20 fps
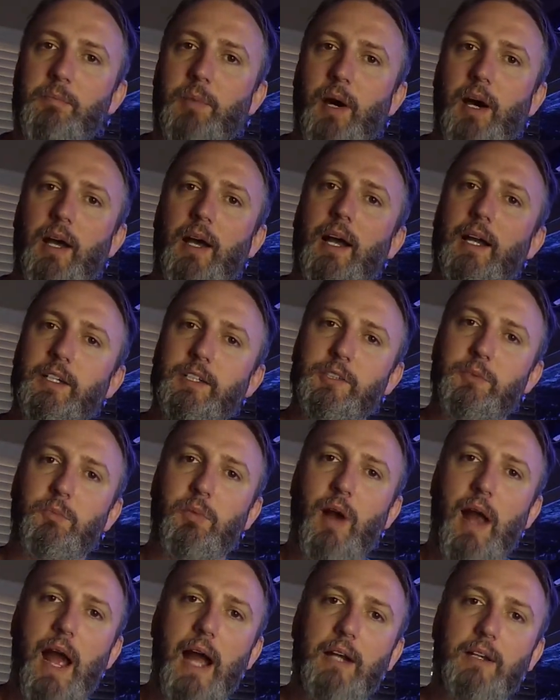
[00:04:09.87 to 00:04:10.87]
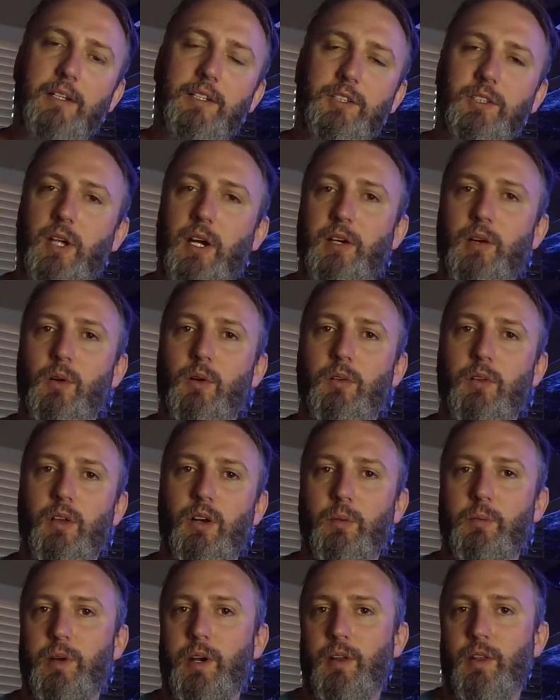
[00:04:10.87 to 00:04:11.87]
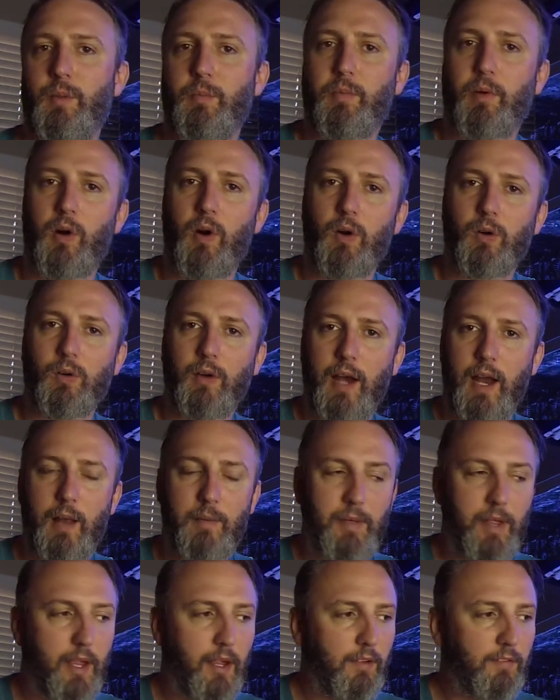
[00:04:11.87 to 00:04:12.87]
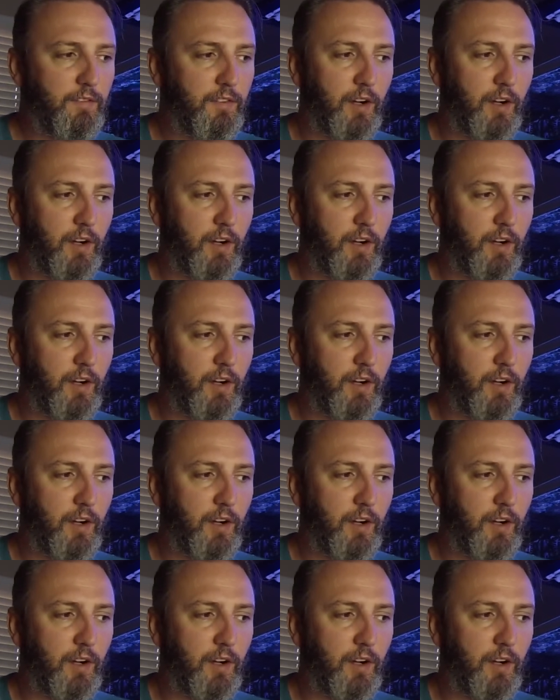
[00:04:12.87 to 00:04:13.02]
but I just practice, so I know a little bit of the programming.